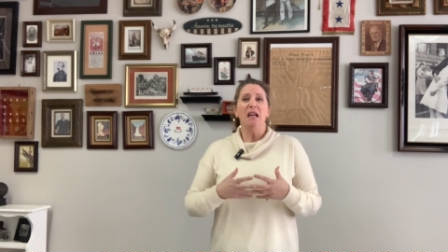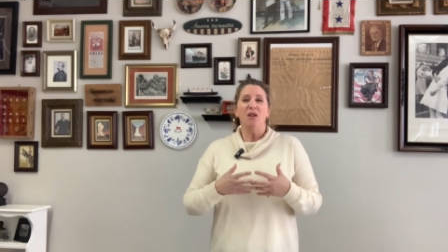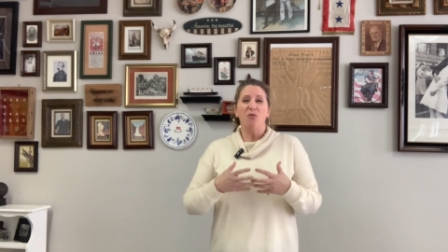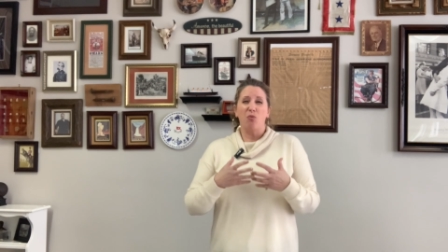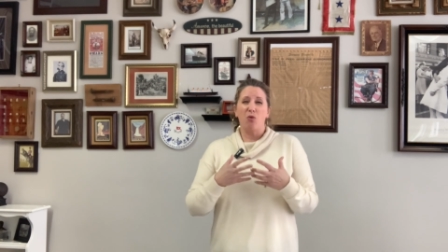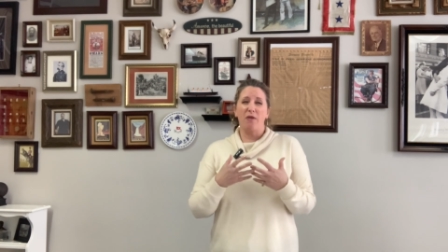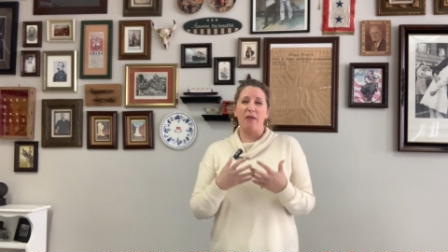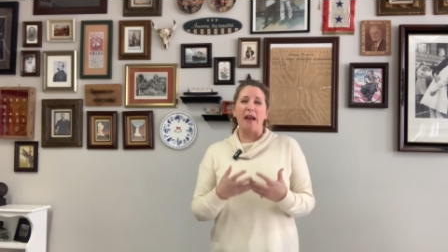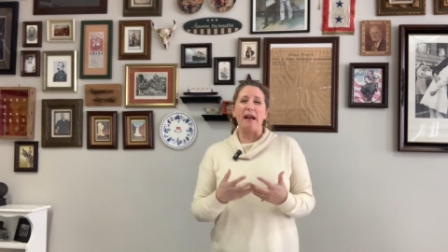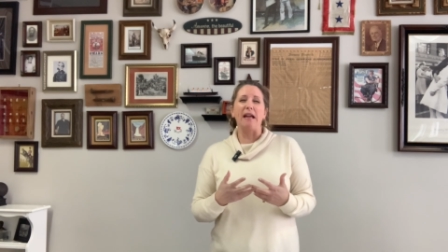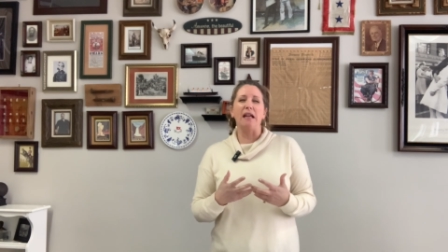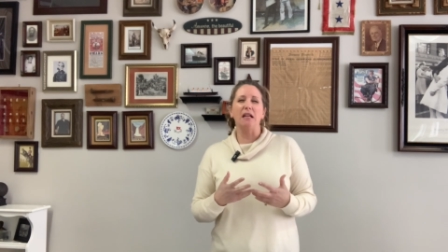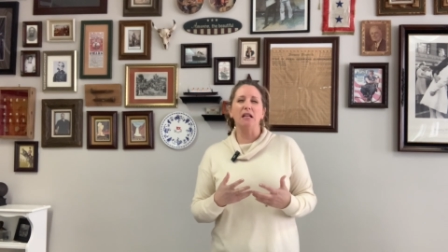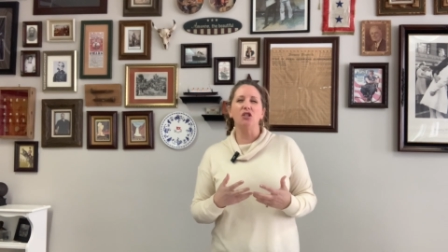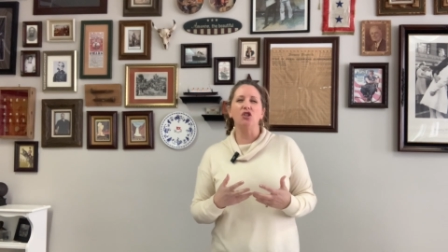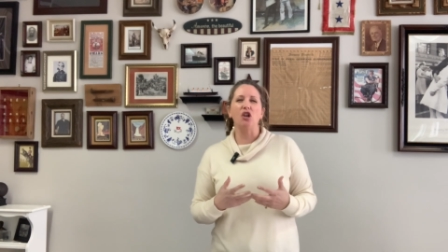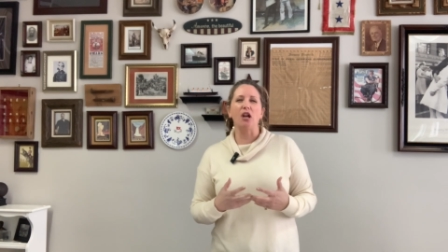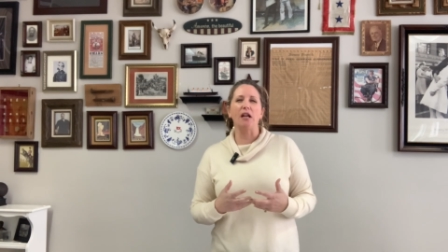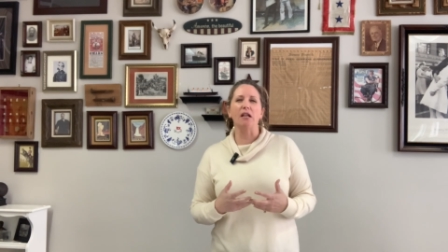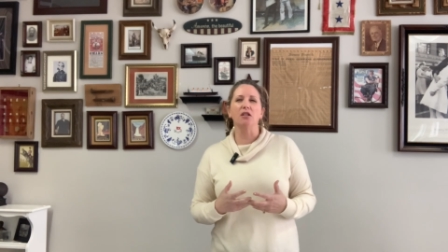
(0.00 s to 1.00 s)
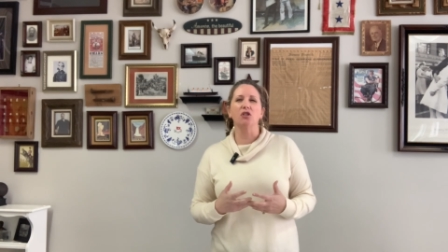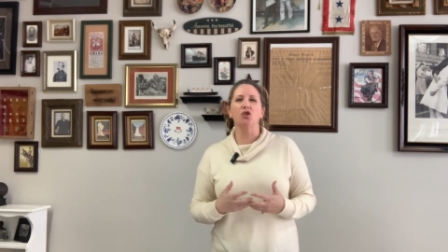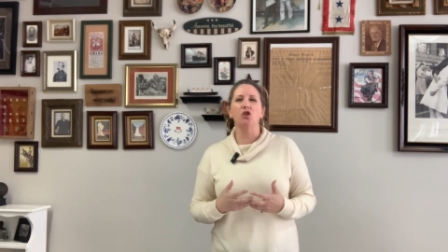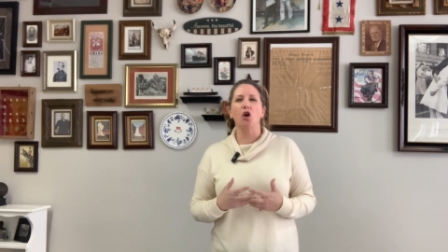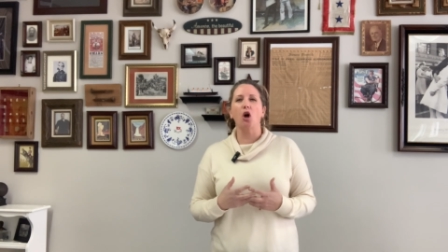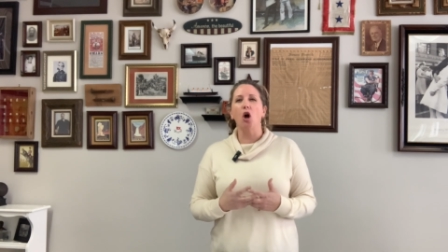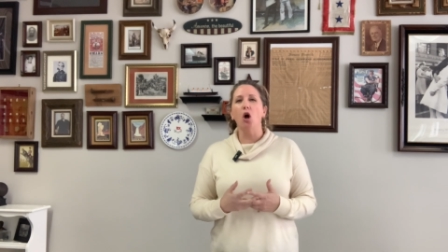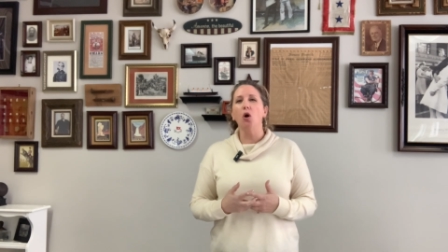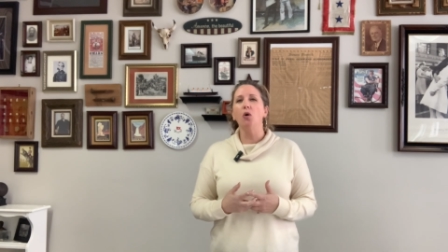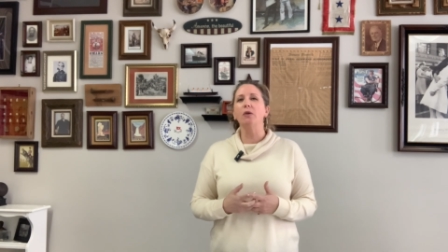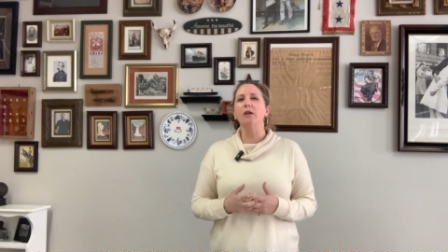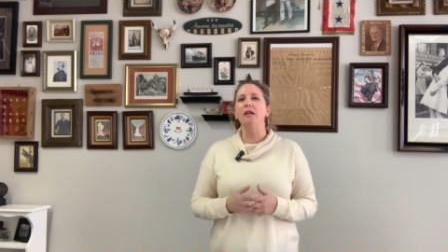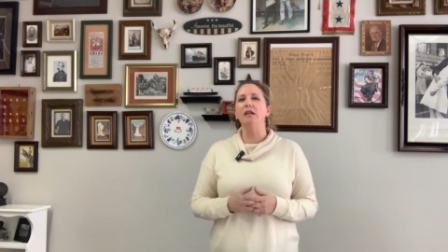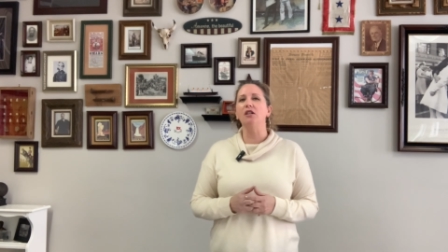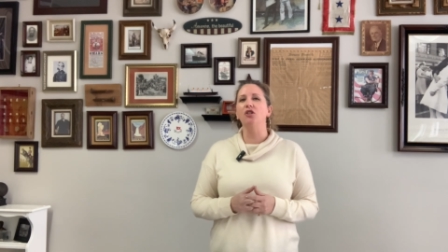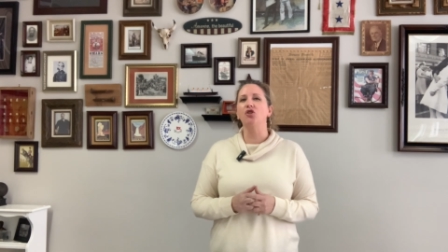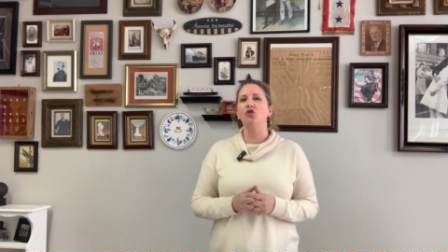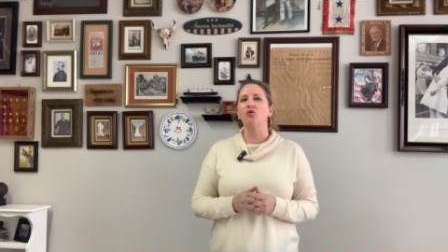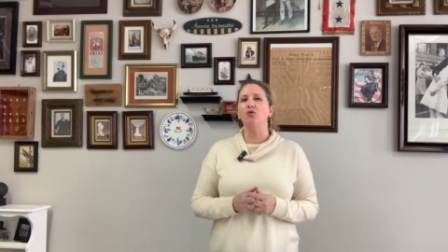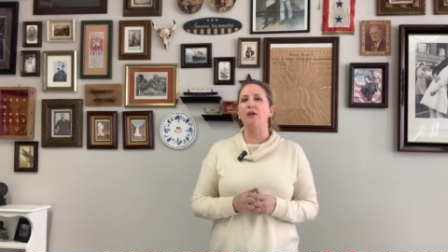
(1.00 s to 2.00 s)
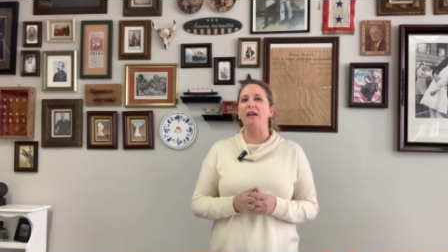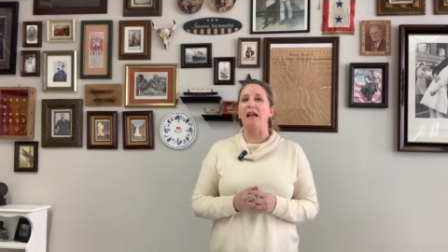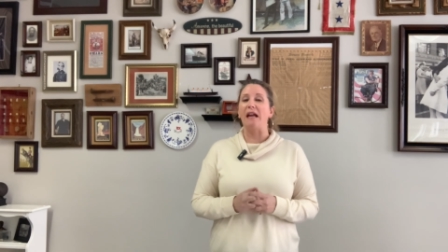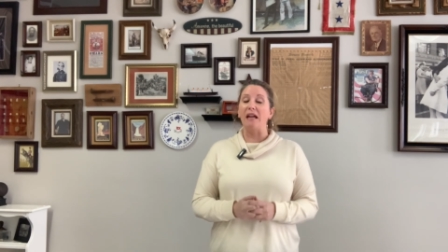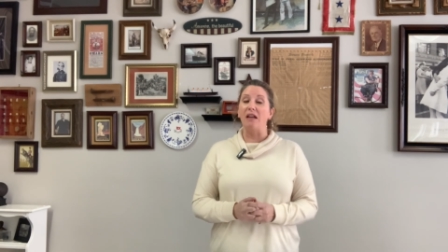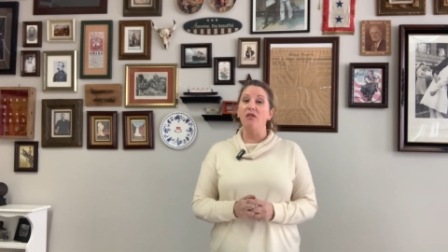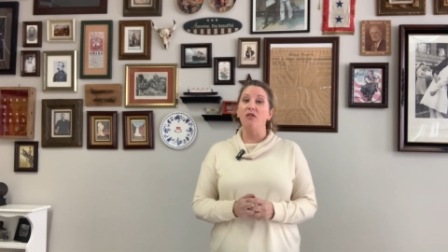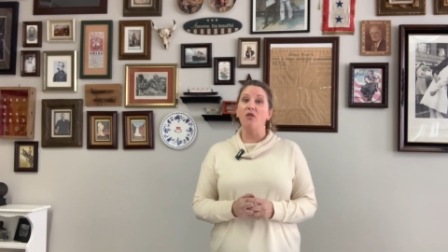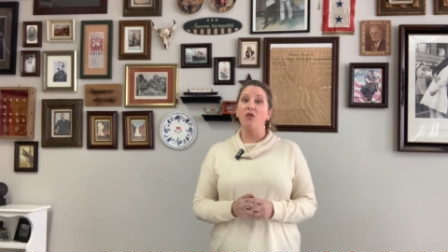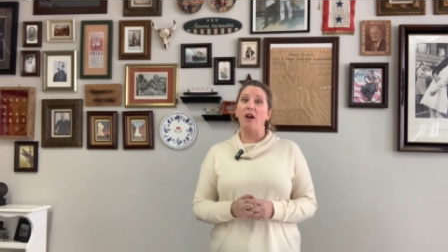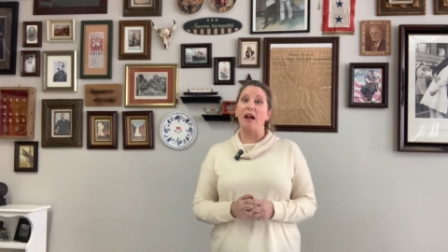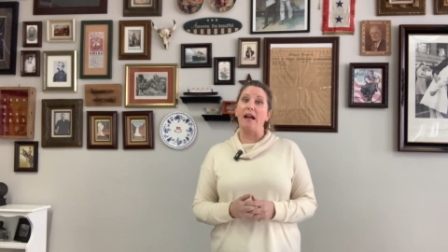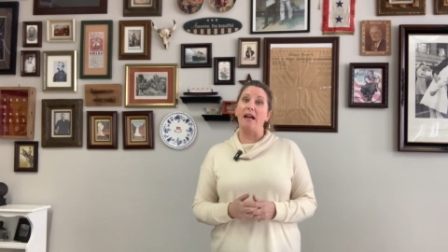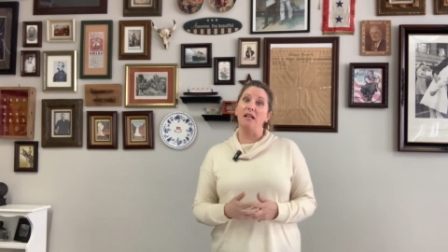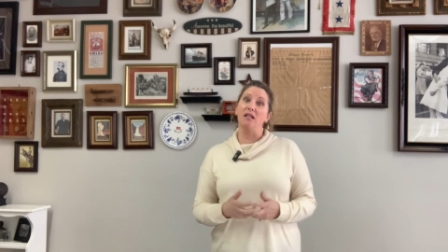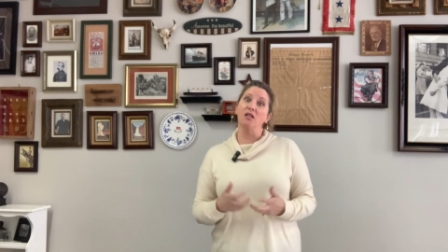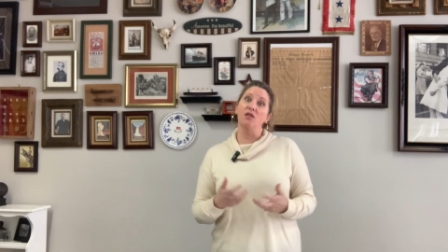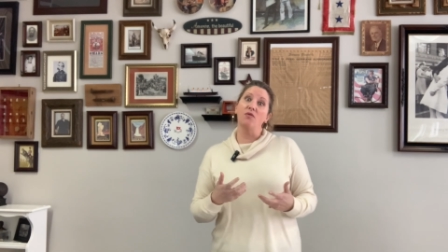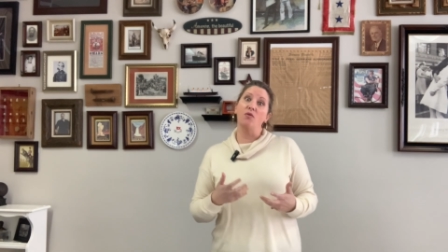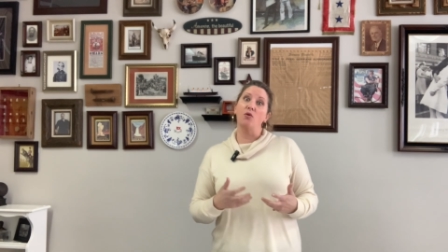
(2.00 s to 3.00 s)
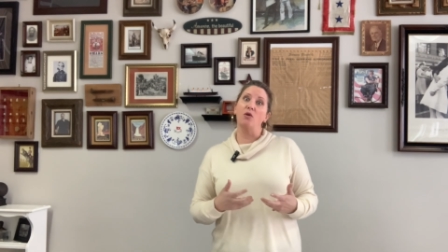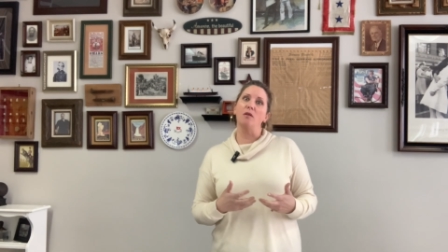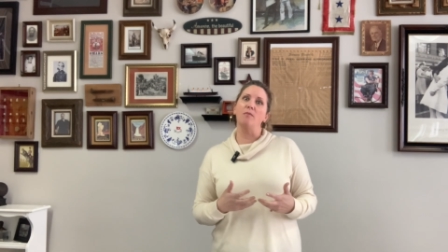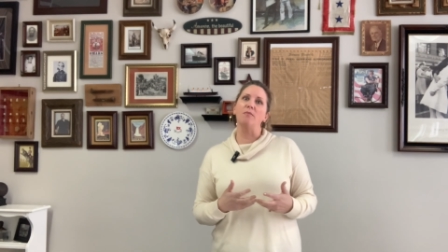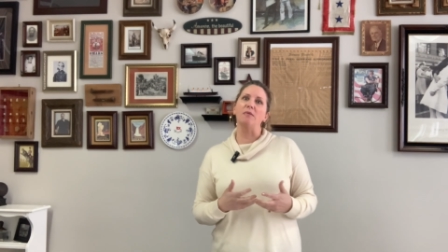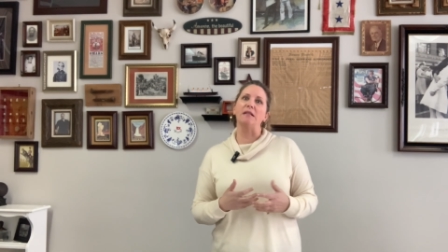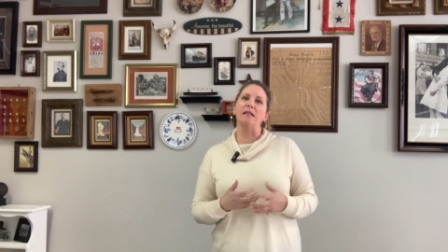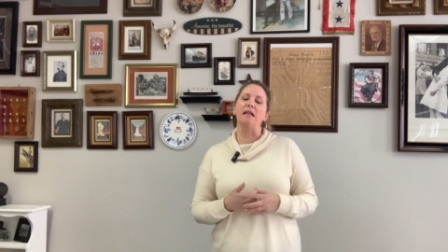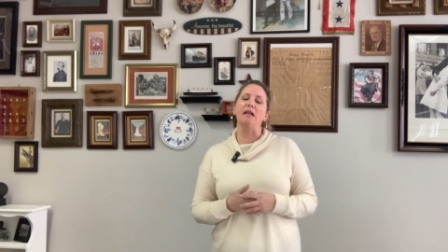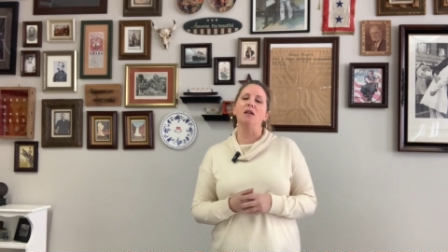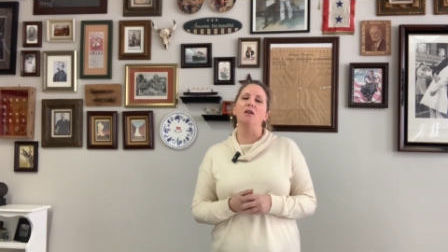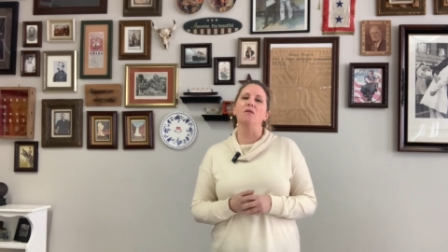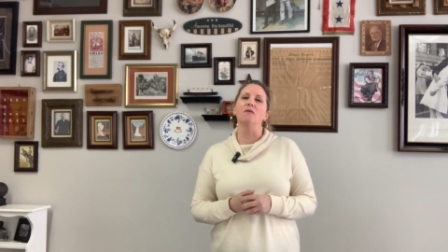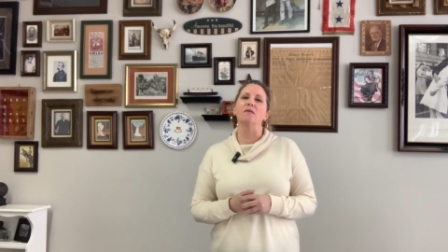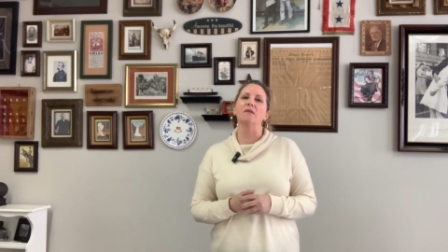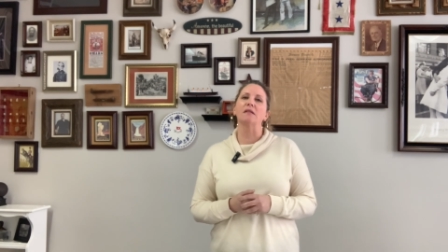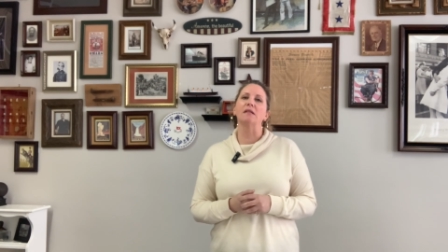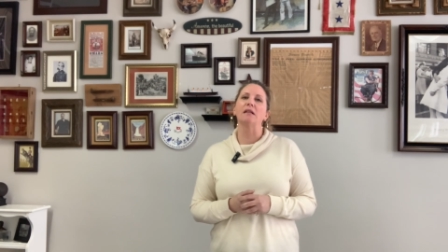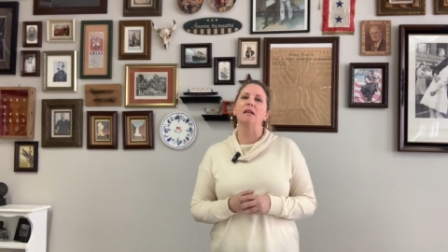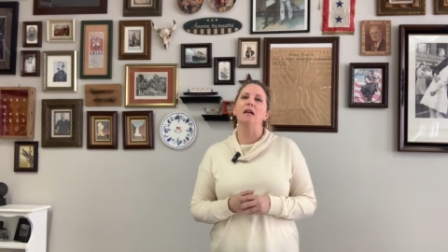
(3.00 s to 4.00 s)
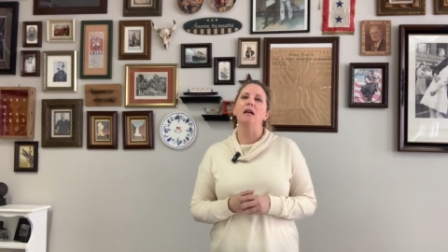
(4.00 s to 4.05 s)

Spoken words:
where they get a chance to hold history in their hands for themselves.